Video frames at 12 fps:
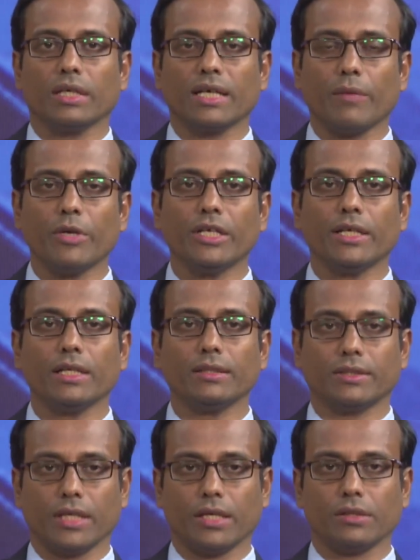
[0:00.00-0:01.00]
grammatical
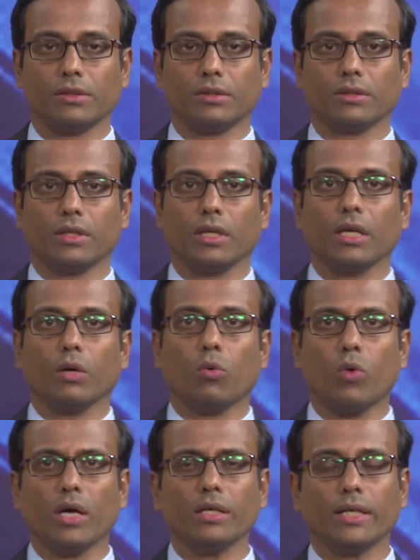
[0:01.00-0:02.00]
sense,
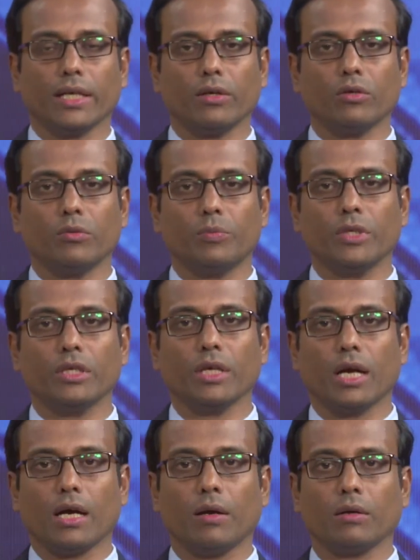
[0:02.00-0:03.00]
one cannot be
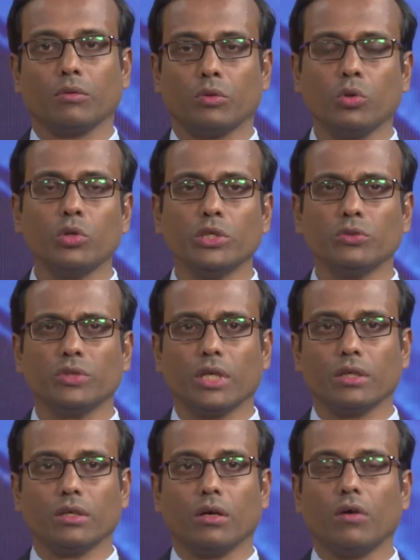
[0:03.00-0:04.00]
a good
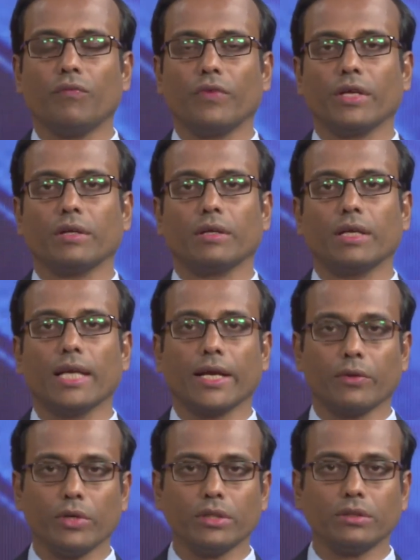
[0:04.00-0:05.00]
user of a
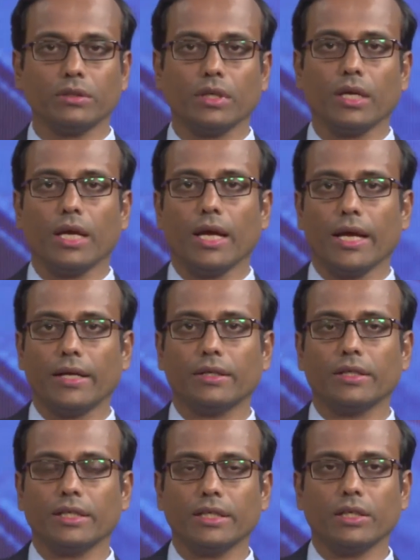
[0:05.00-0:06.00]
language,
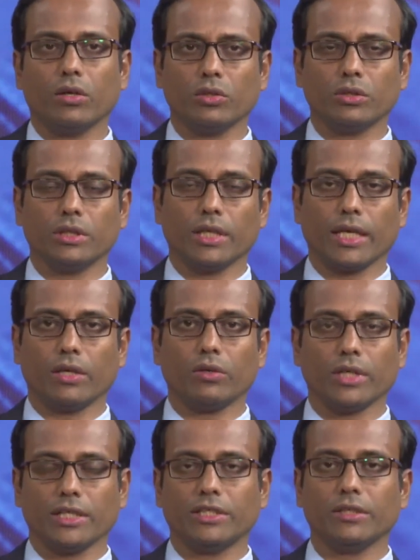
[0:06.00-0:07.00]
and he or she
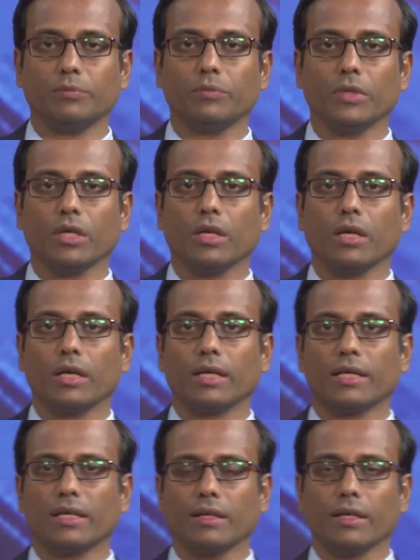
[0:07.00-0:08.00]
cannot achieve
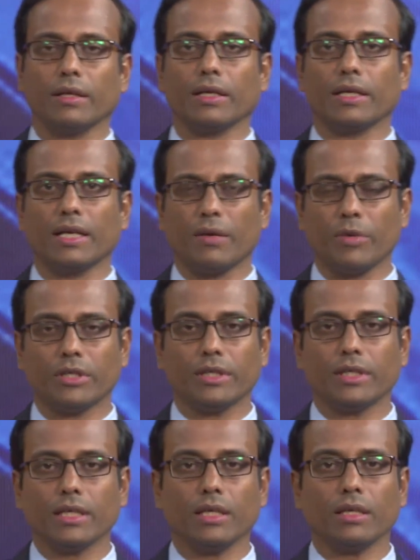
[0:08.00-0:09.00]

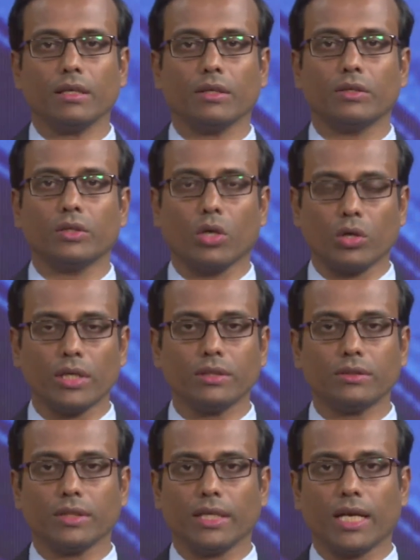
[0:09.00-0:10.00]
grammatical
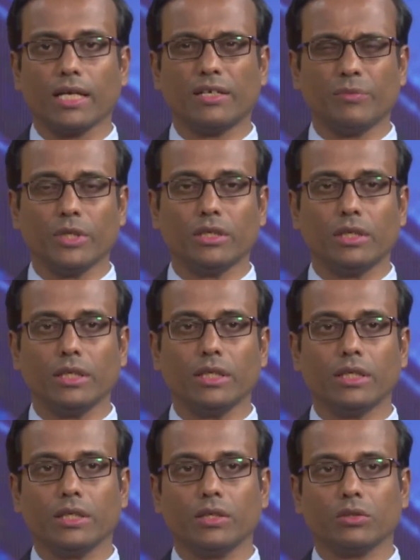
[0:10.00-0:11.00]
knowledge, and ultimately
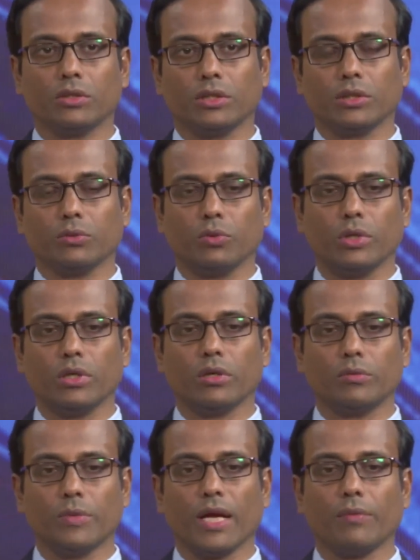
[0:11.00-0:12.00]
he or she will
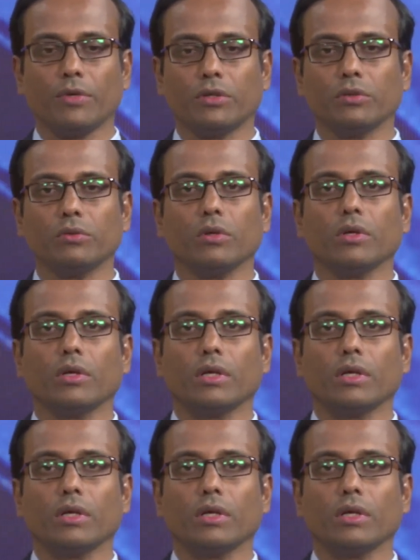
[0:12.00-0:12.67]
not be able to